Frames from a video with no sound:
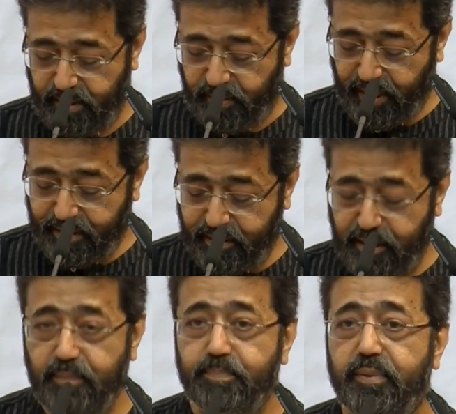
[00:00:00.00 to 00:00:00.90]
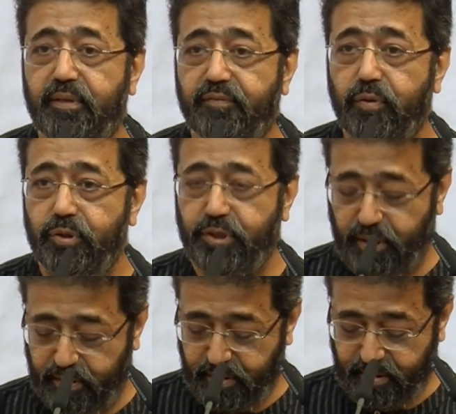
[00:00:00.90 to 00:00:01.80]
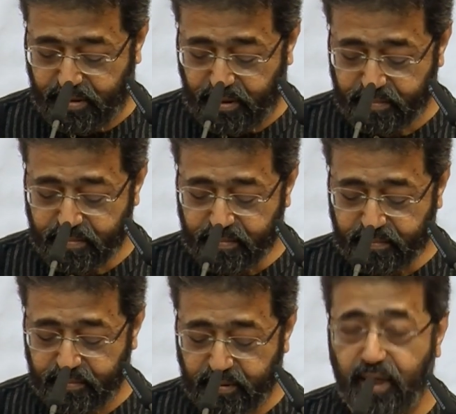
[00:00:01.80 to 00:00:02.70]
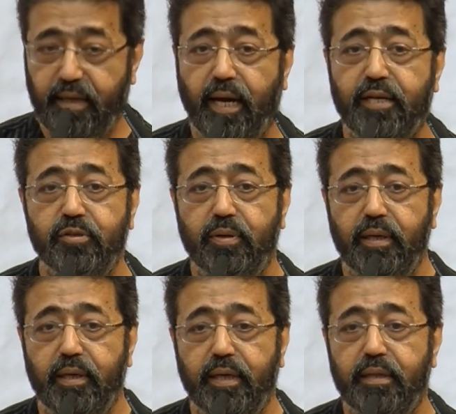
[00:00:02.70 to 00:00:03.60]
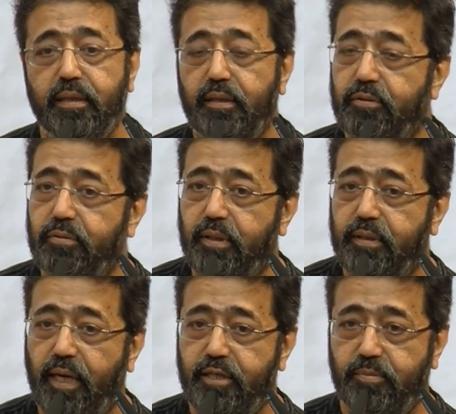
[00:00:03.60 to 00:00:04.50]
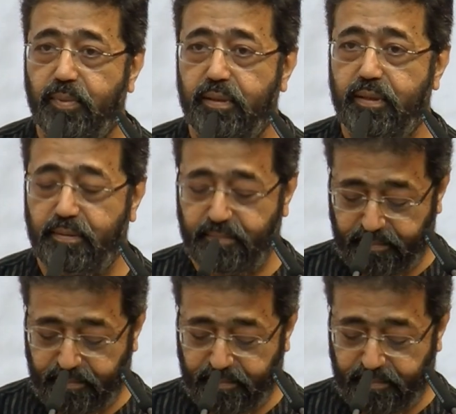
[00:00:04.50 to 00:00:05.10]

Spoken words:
that deep devotion can actually lead to detachment.